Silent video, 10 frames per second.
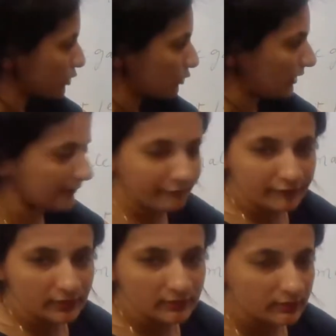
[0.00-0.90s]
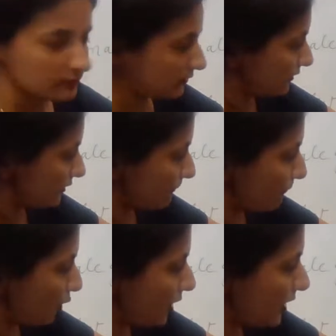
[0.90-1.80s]
is also left.
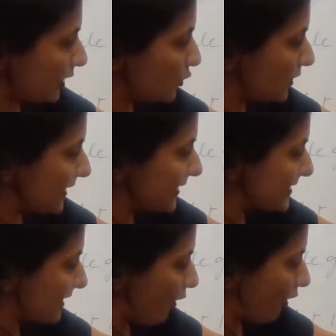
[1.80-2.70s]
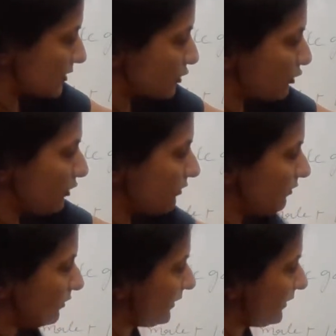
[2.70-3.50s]
Polar nuclei is also